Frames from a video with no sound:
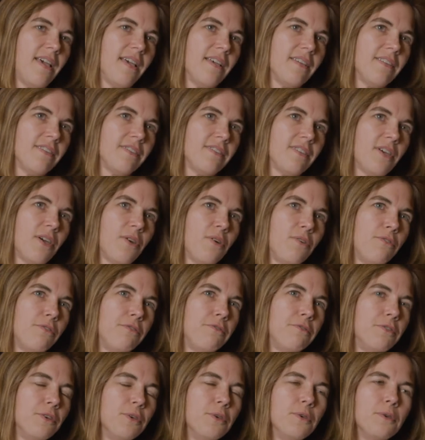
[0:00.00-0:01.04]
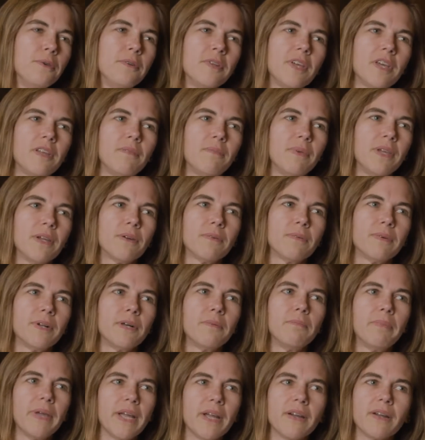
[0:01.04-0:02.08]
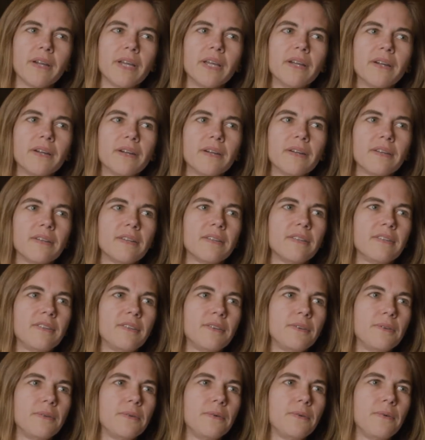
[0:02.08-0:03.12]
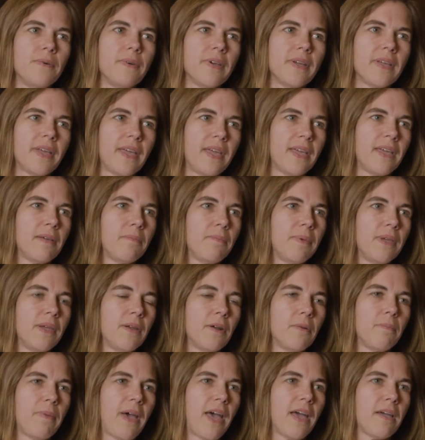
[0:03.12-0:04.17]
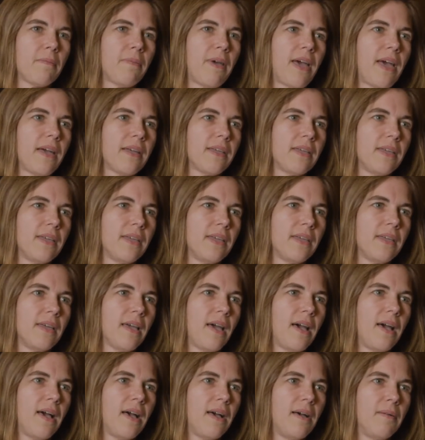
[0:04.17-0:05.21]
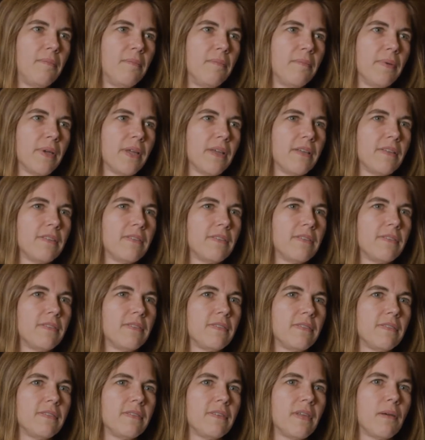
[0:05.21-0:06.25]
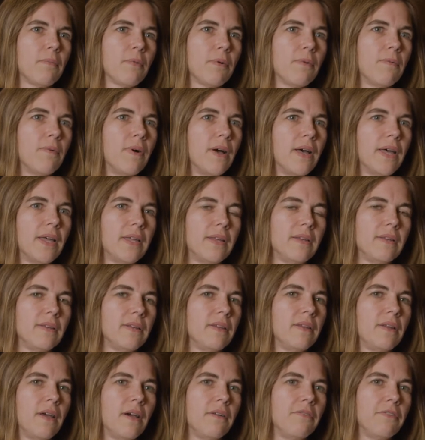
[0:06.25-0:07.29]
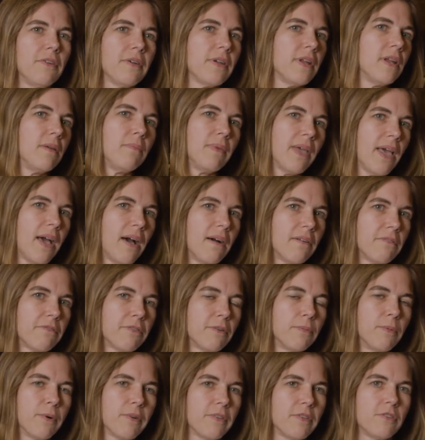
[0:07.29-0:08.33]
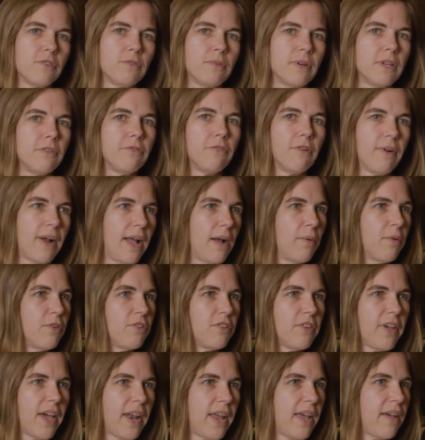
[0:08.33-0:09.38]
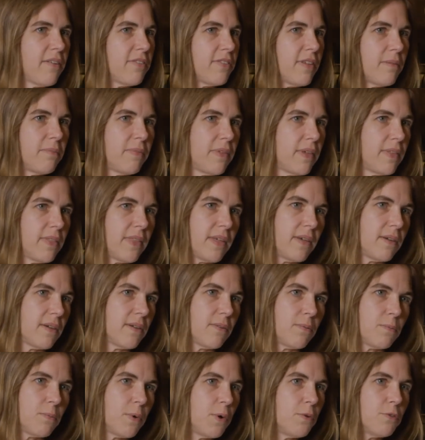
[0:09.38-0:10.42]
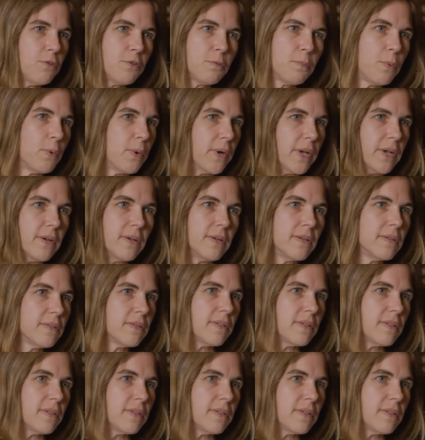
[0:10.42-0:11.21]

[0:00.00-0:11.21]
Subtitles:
So food can be a real barrier to camping or backpacking because number one, if you're going to be out for more than 24 hours, you got to have something that won't spoil.